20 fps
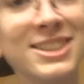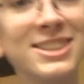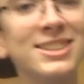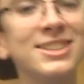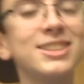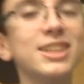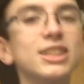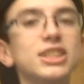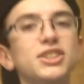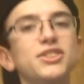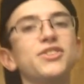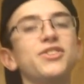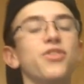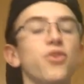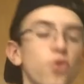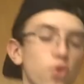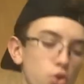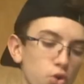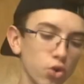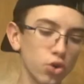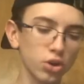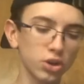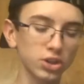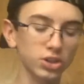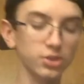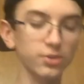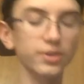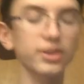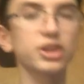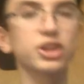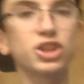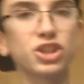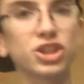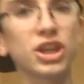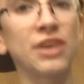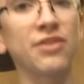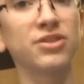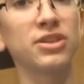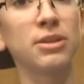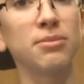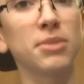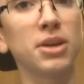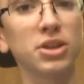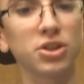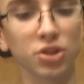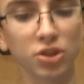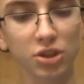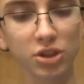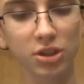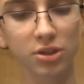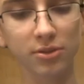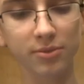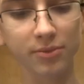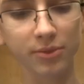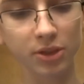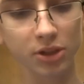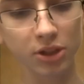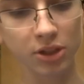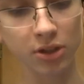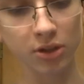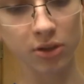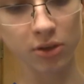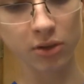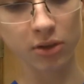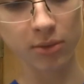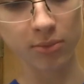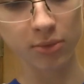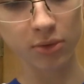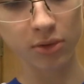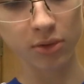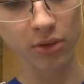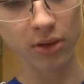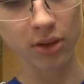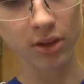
just for safety measures. So I'm gonna do